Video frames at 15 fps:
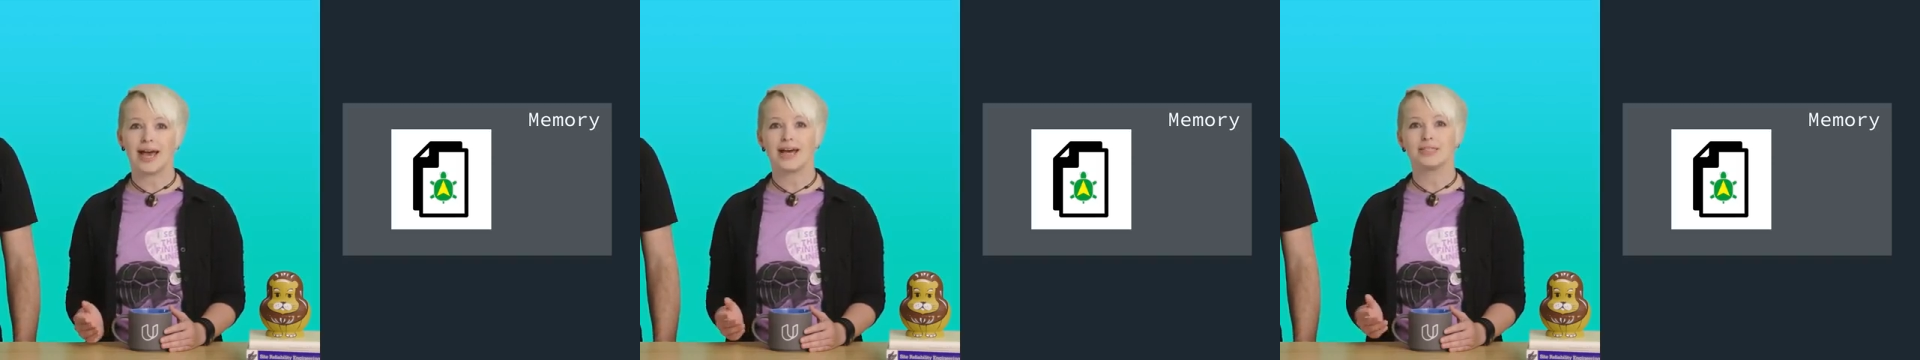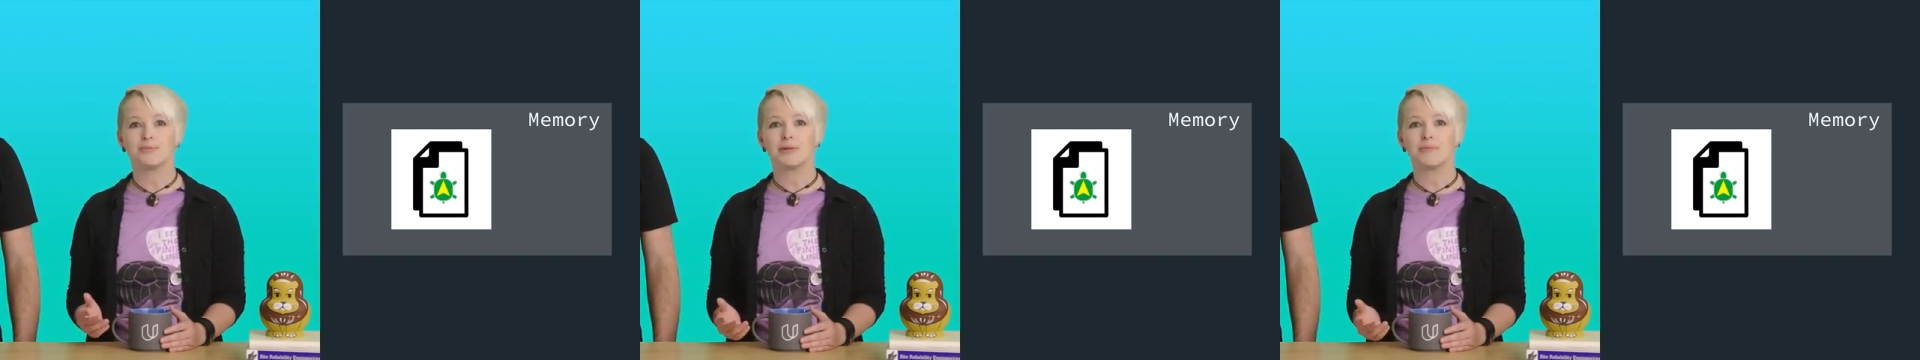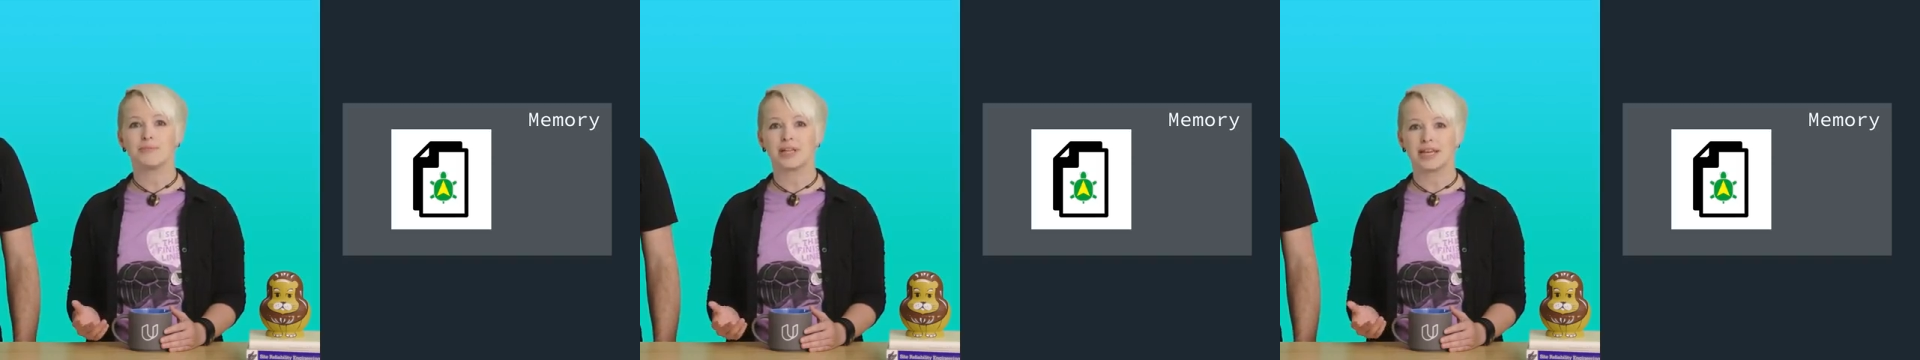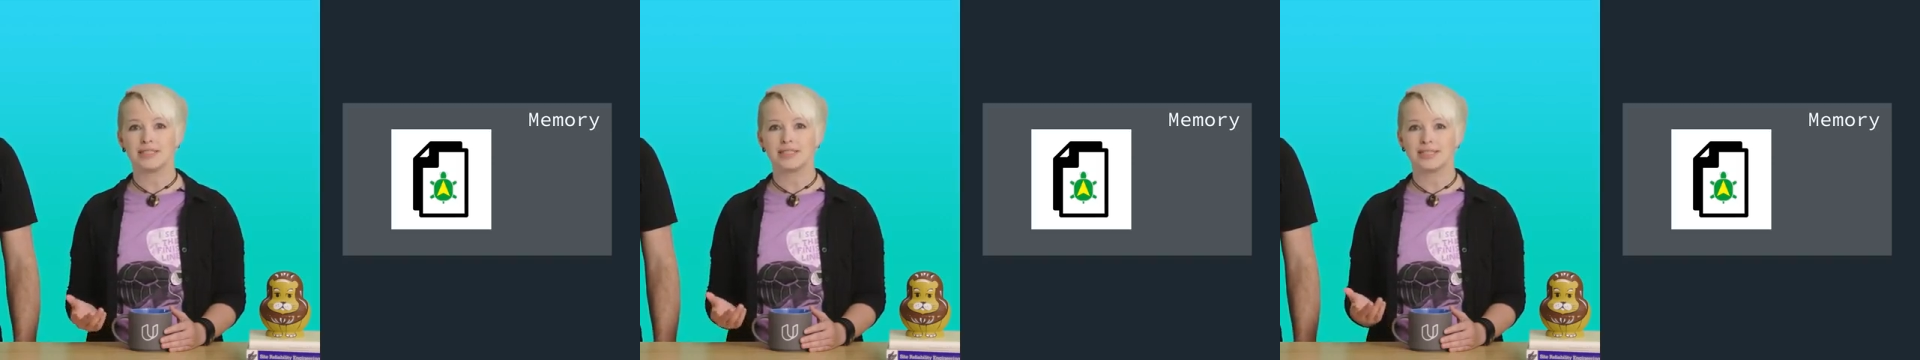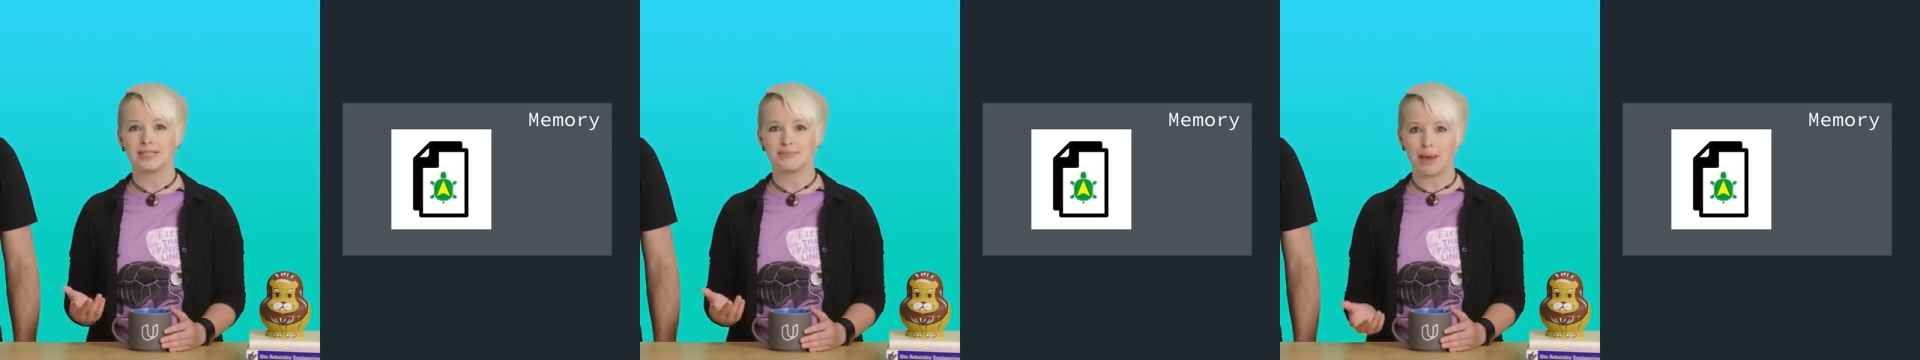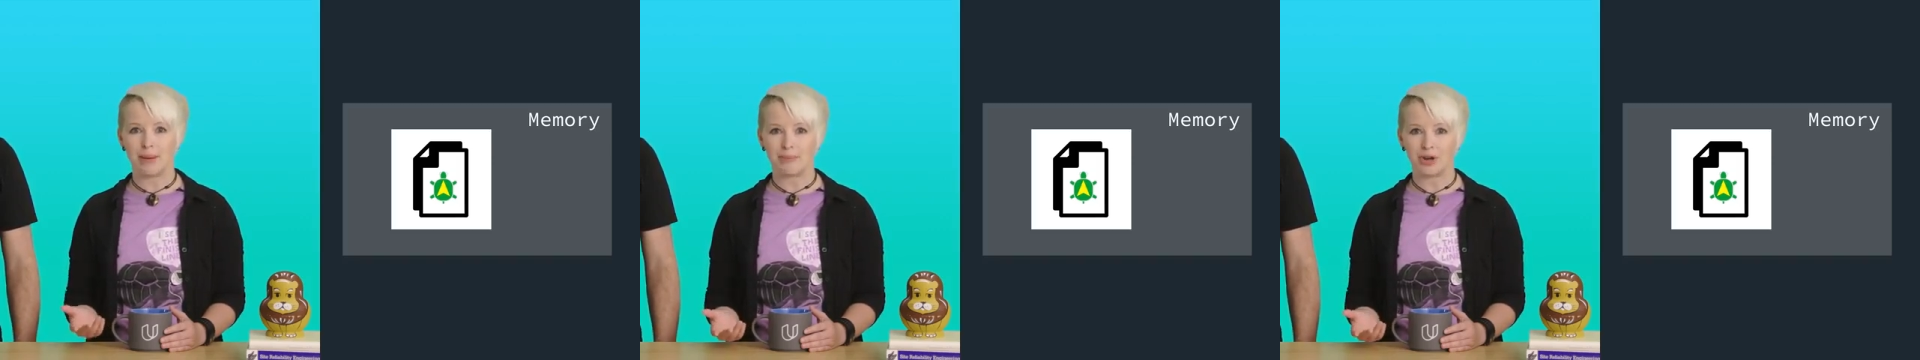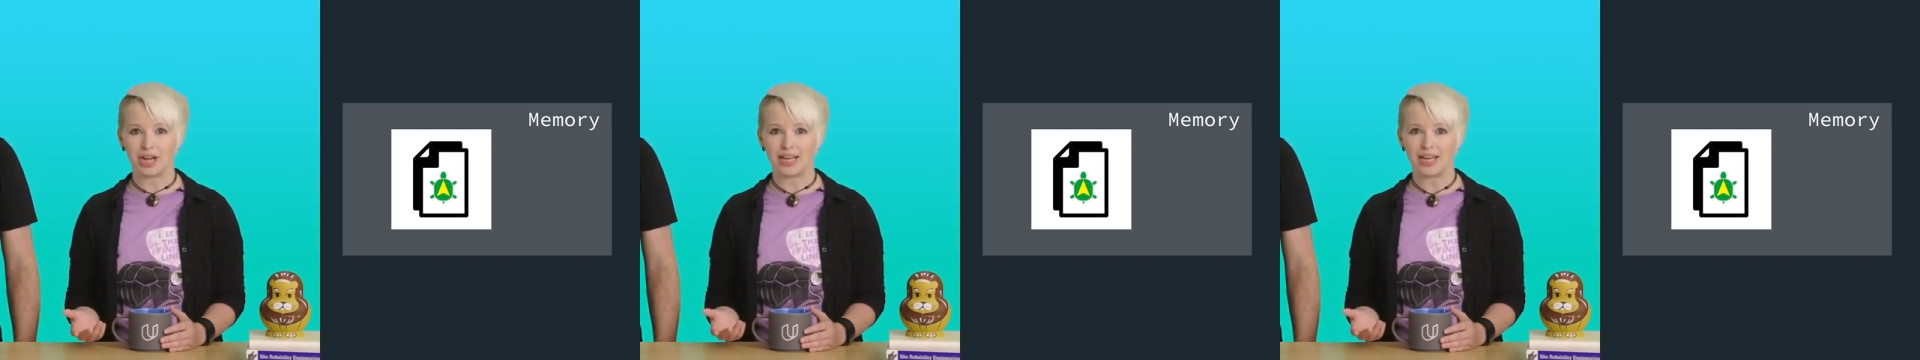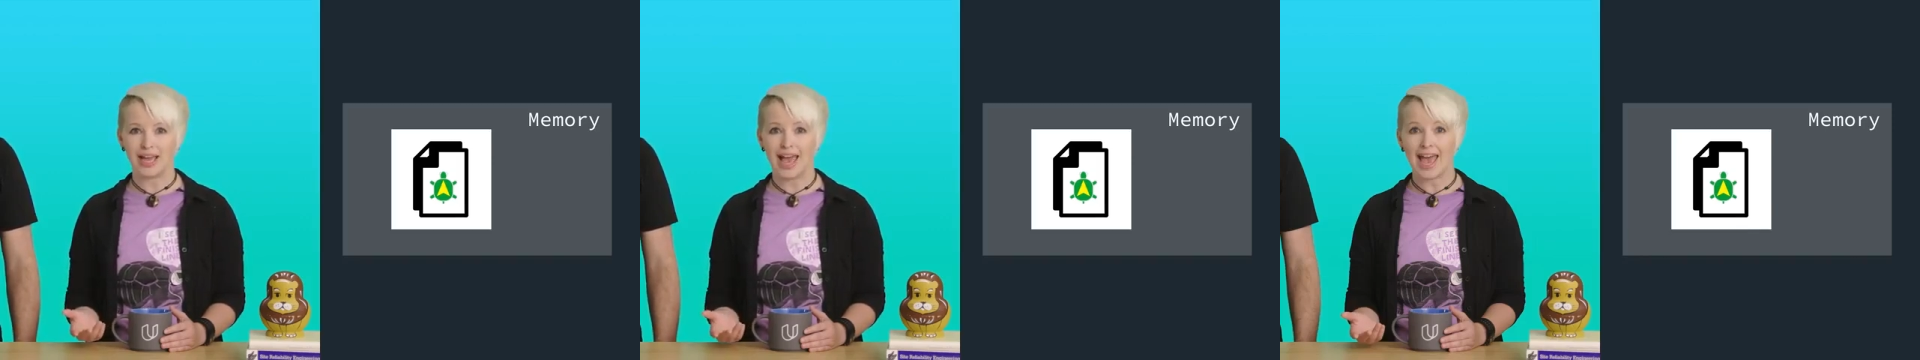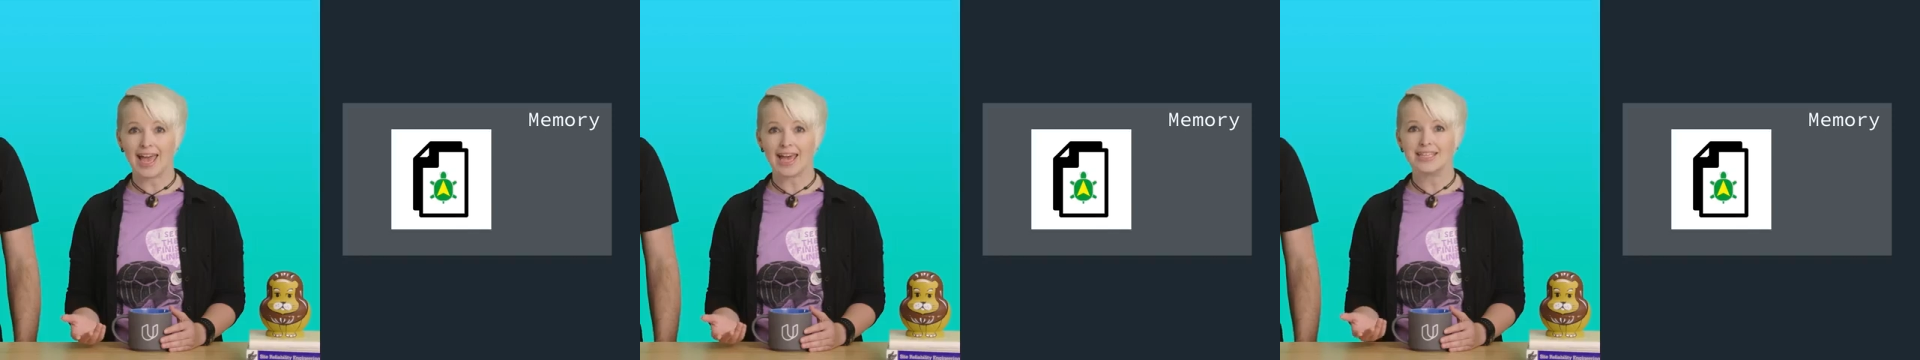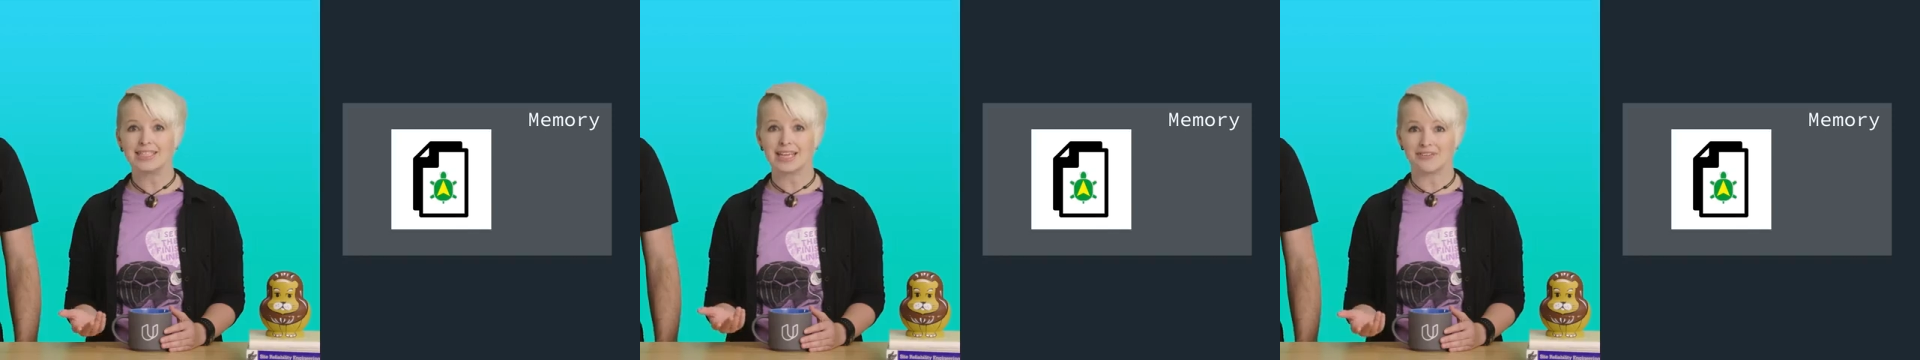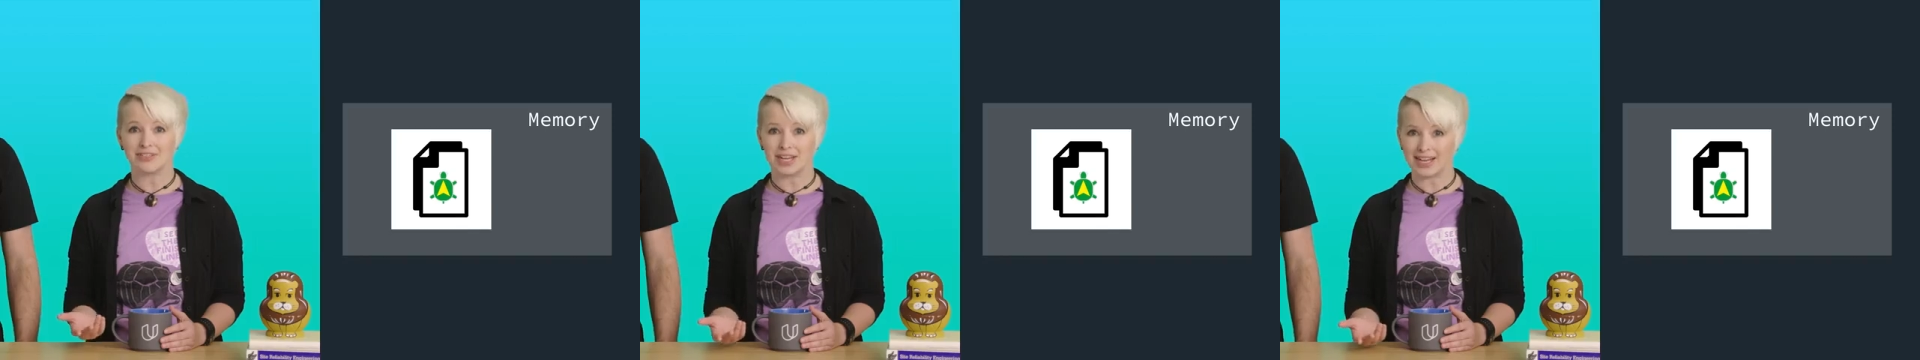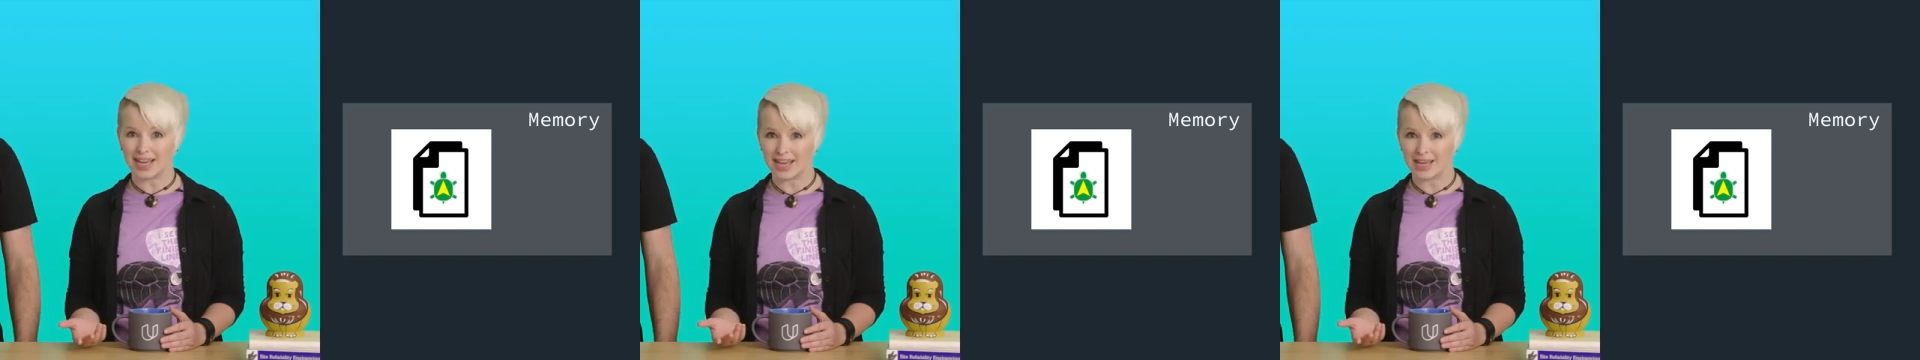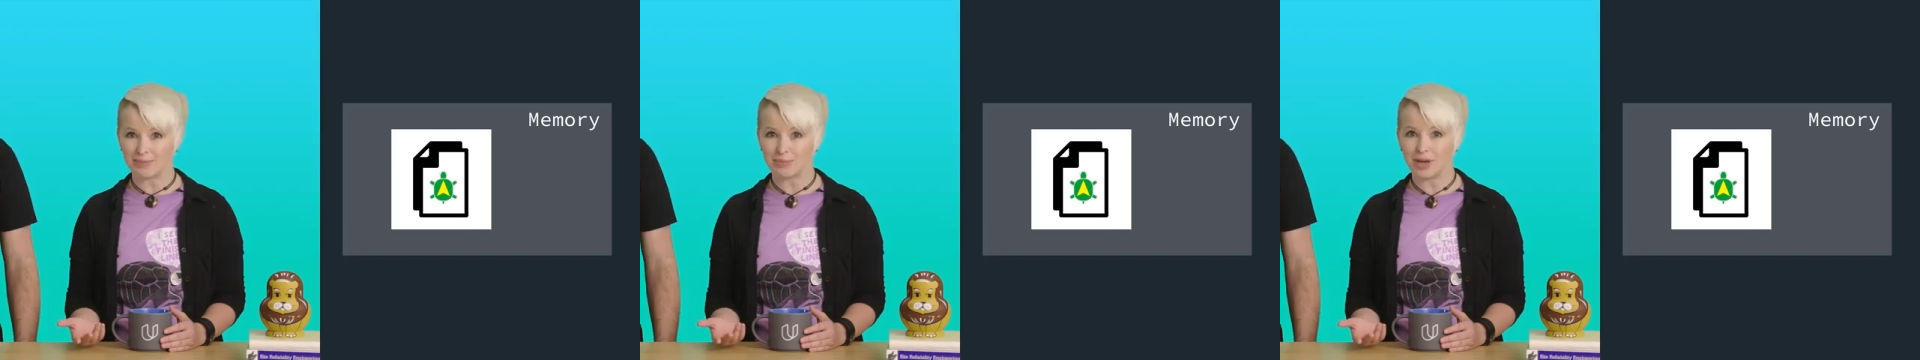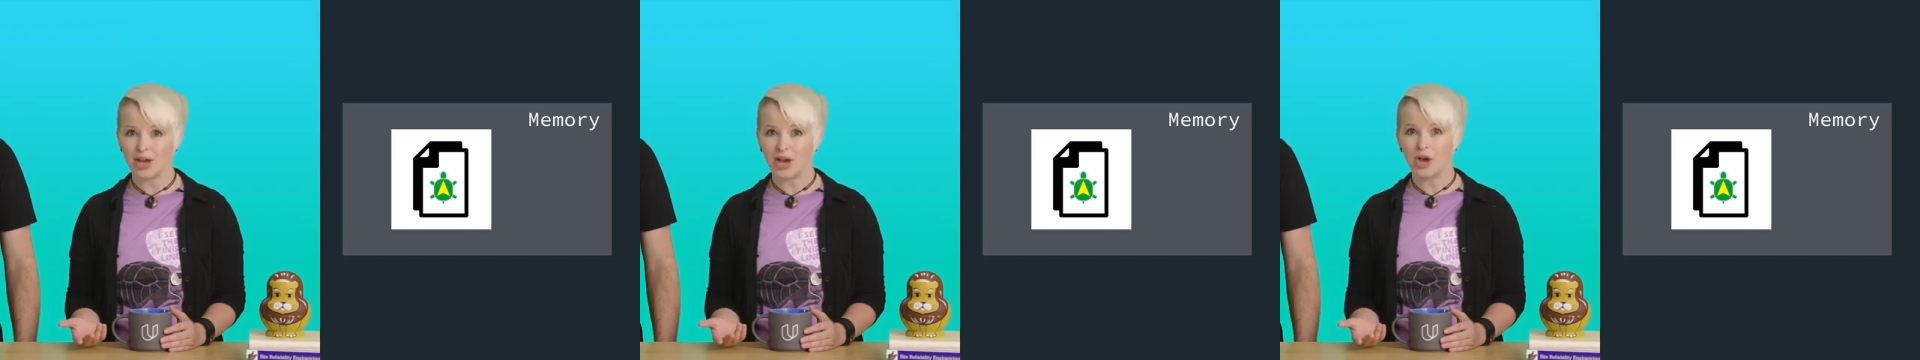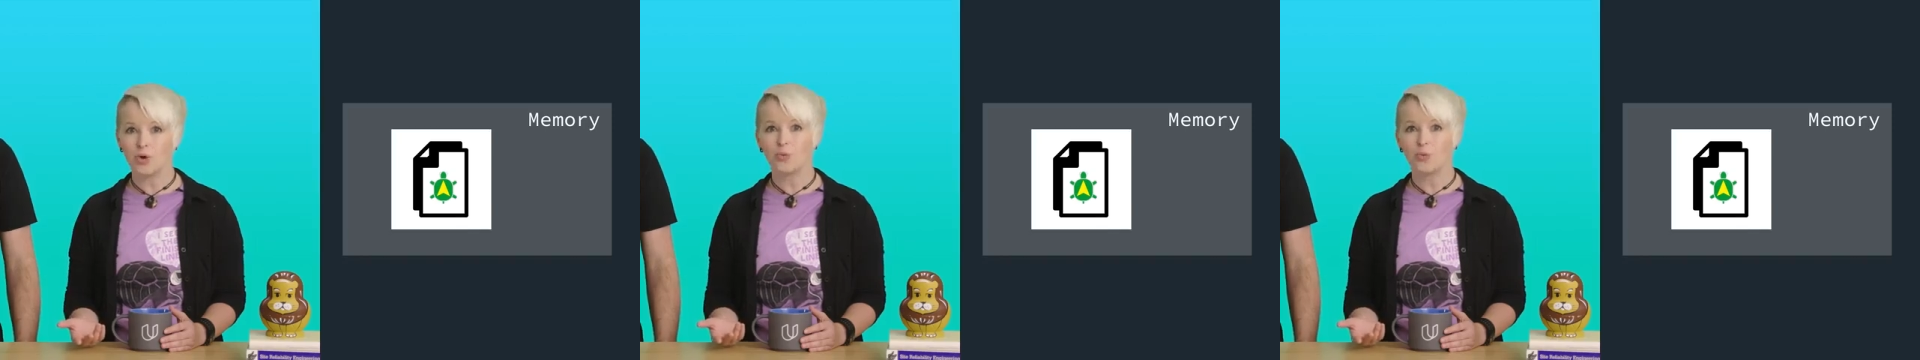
has been placed in memory and given a name,